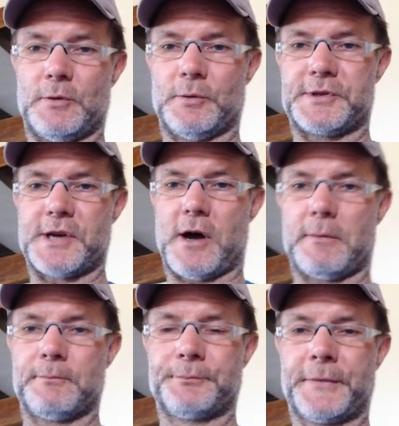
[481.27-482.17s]
all the
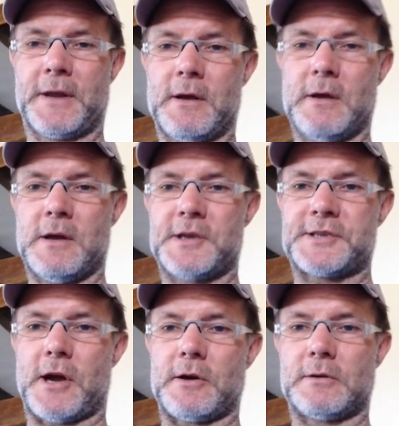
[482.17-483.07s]
time.
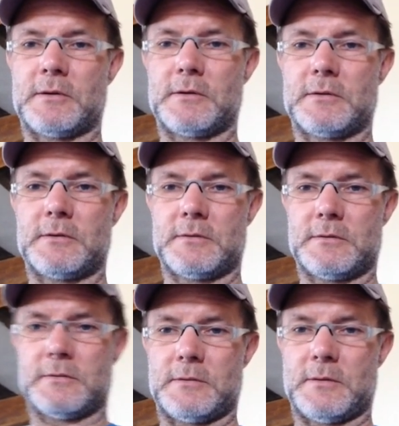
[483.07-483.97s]
So
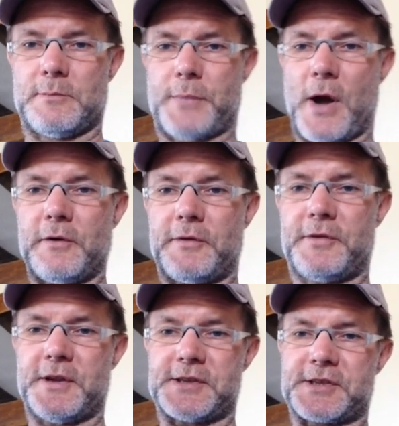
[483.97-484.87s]

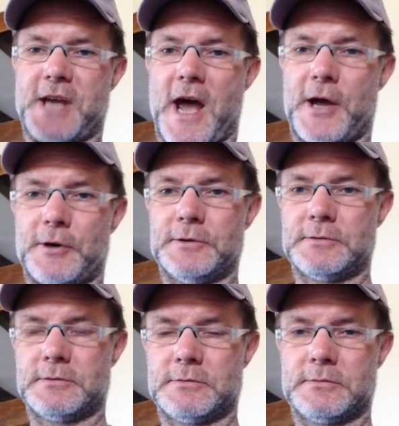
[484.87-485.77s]
both the scale
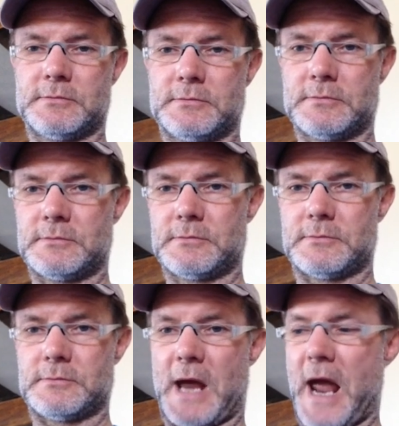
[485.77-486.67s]

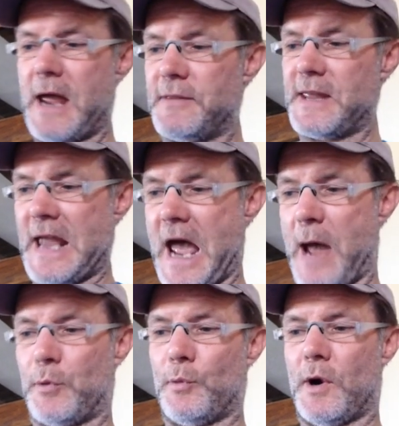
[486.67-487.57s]
and the
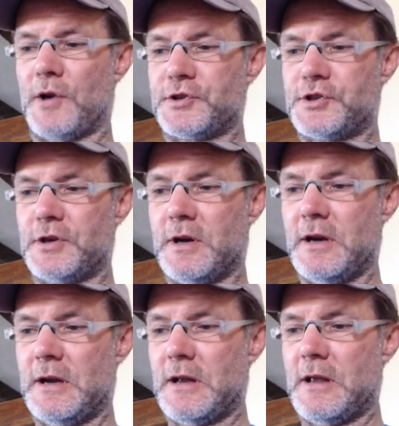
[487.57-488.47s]
Apple Watch
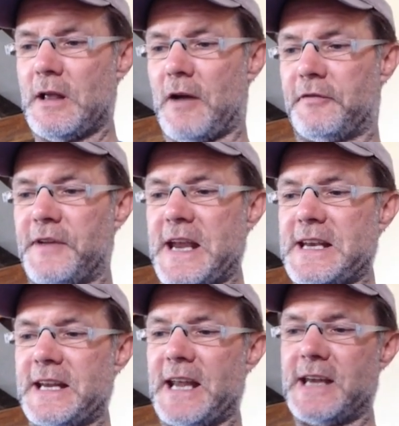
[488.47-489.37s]
are
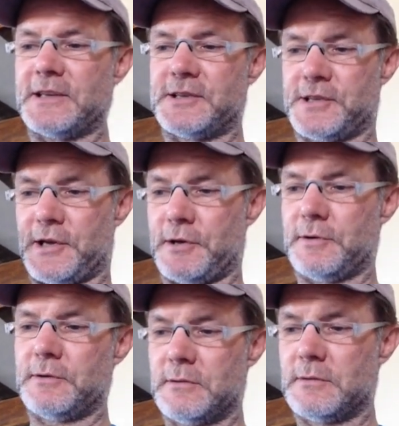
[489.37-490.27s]
feeding
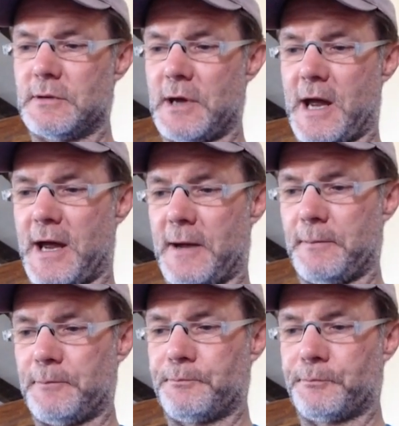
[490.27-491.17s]
into
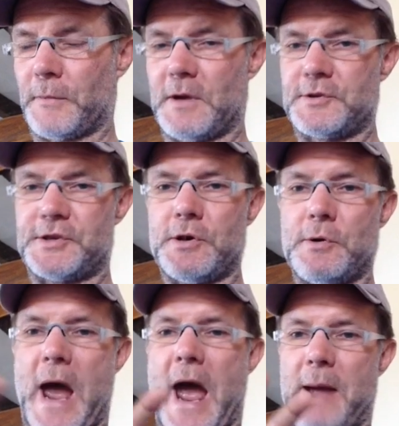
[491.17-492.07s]

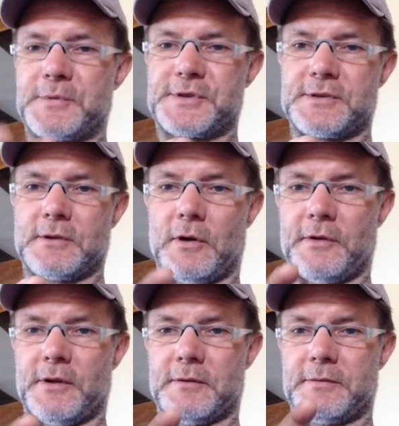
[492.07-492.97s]
two apps
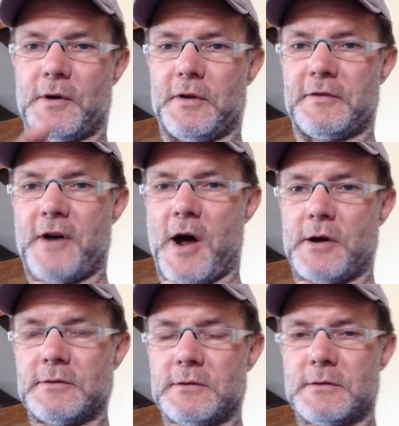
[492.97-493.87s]
on the
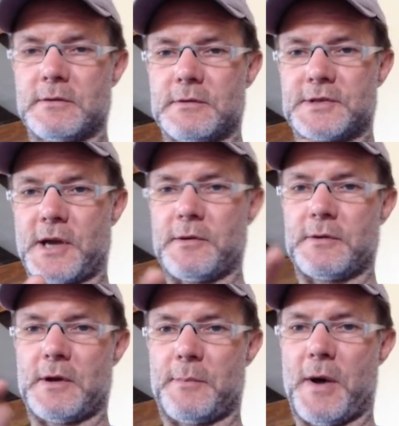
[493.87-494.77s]
phone.
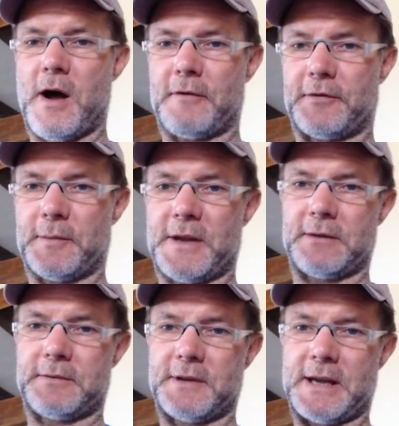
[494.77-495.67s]
So apart from
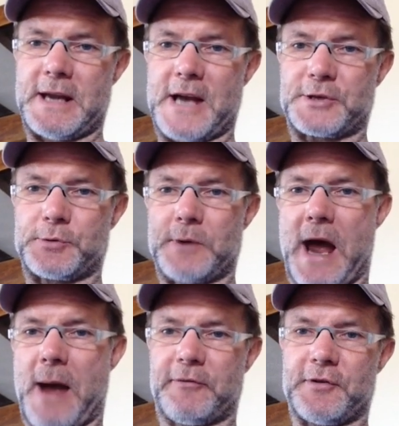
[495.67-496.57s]
the actual
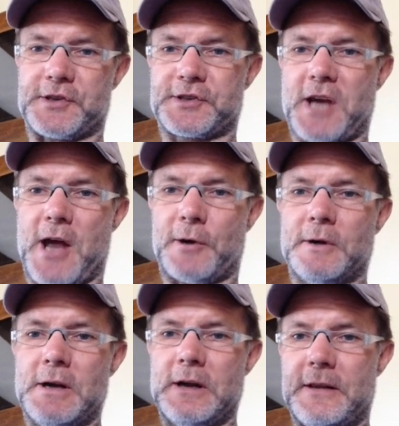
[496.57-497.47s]
app for the scale,
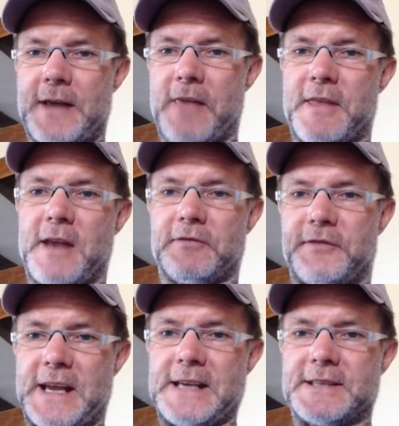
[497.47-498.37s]
that then
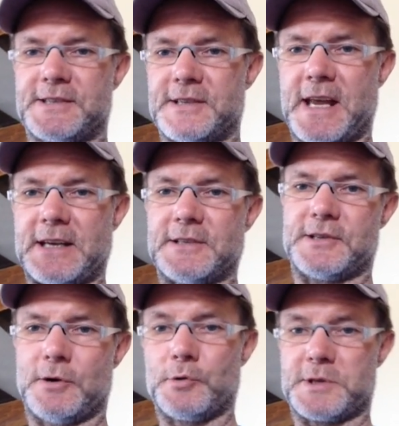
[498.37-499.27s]

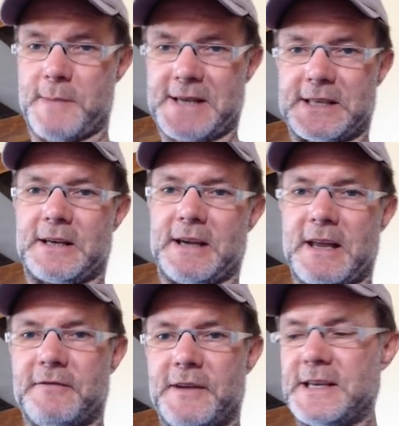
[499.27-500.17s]

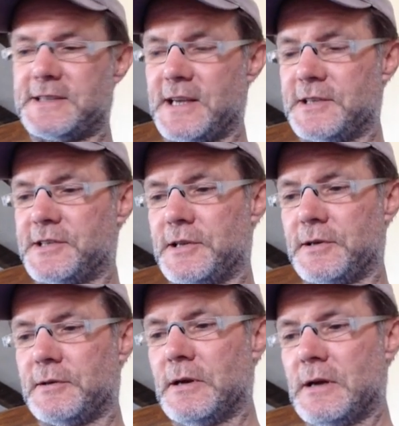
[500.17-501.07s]
automatically feeds
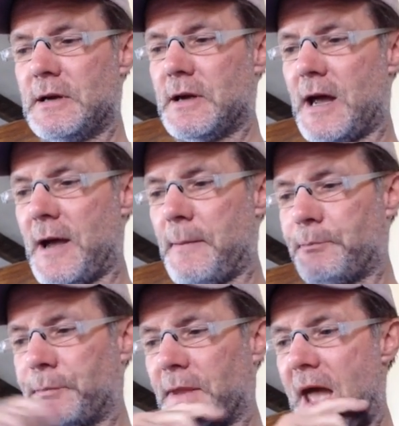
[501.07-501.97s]
into
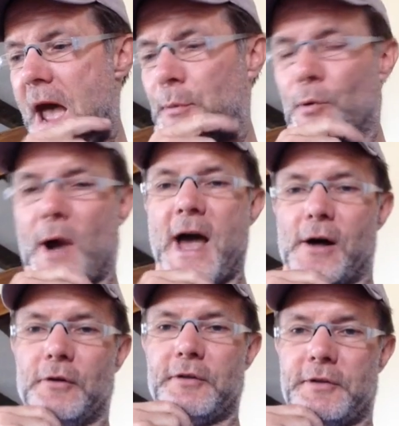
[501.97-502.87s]
Apple
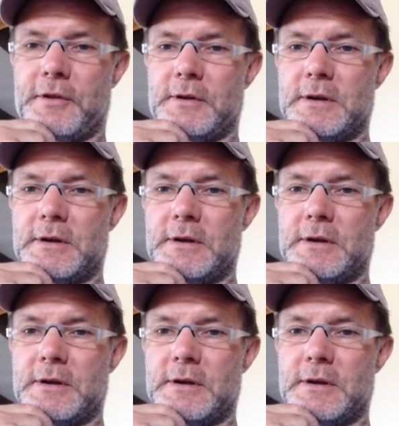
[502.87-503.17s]
Health,